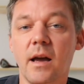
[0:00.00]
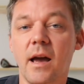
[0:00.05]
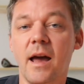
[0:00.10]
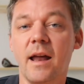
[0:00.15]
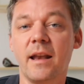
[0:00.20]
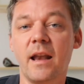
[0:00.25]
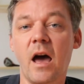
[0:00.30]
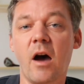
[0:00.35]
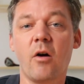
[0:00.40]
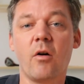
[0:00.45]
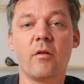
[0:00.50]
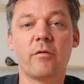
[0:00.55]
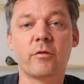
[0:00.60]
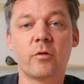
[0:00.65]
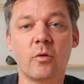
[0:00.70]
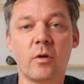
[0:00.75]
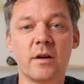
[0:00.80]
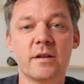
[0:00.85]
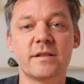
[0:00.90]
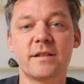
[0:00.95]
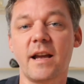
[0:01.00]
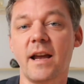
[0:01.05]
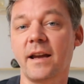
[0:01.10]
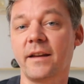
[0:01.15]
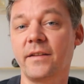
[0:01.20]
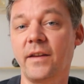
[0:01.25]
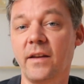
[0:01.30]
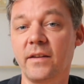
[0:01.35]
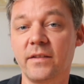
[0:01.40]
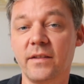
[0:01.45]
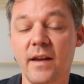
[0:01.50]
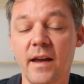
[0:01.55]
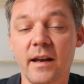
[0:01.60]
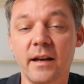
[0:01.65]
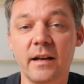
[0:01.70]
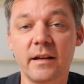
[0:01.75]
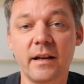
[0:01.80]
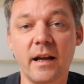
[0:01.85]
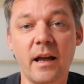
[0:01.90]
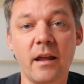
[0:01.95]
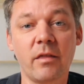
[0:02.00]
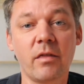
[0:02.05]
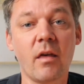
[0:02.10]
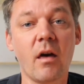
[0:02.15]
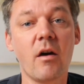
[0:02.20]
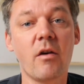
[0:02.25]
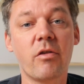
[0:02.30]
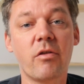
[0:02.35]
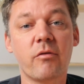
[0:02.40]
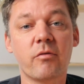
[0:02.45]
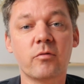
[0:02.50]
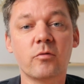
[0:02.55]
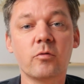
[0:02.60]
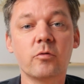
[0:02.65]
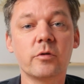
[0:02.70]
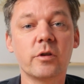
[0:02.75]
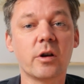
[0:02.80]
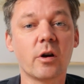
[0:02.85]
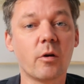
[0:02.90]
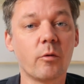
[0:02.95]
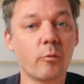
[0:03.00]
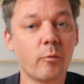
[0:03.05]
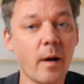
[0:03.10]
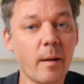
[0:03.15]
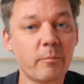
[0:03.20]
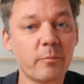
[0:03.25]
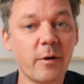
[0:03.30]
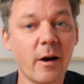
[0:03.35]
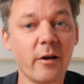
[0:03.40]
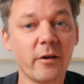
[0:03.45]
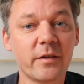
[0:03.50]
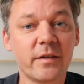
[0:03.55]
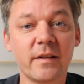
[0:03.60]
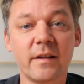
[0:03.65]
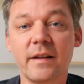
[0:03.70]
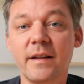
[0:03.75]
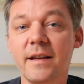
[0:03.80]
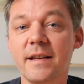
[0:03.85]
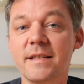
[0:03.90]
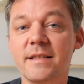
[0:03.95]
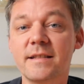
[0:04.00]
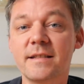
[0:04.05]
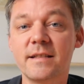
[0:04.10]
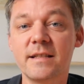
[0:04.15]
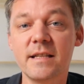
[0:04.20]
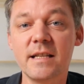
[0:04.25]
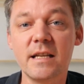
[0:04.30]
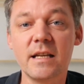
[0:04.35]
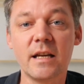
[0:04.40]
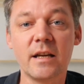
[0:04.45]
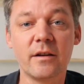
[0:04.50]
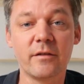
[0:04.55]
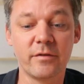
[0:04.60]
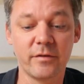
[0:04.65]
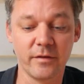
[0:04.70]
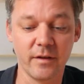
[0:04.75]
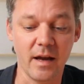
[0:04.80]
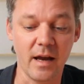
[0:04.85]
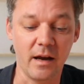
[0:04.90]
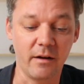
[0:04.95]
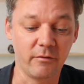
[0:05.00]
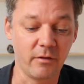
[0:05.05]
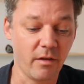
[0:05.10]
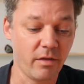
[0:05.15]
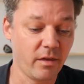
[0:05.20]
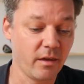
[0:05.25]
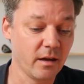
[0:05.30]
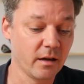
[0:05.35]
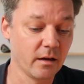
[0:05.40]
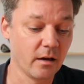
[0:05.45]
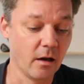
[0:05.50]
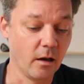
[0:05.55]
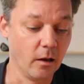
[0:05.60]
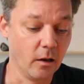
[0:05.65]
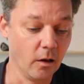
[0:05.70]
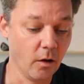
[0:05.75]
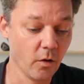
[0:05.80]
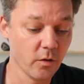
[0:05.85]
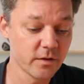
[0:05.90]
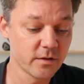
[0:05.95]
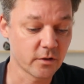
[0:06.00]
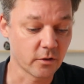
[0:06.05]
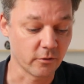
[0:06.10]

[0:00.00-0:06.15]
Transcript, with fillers: And now, of course, access n8n through your web browser and see if everything loads